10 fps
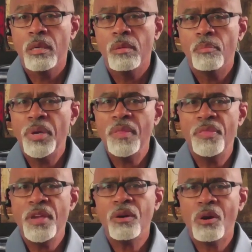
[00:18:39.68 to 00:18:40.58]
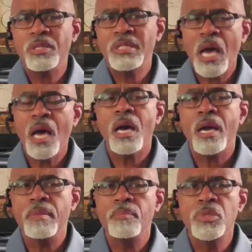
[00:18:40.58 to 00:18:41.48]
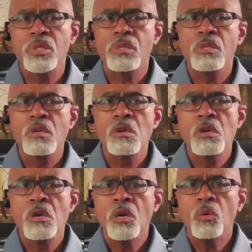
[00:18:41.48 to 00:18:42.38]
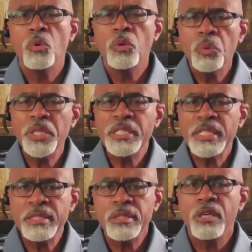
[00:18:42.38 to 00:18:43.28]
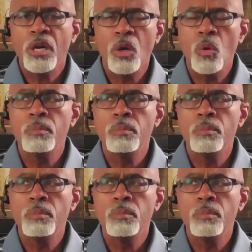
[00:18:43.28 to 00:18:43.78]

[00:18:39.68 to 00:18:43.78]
But there are times when we need to go,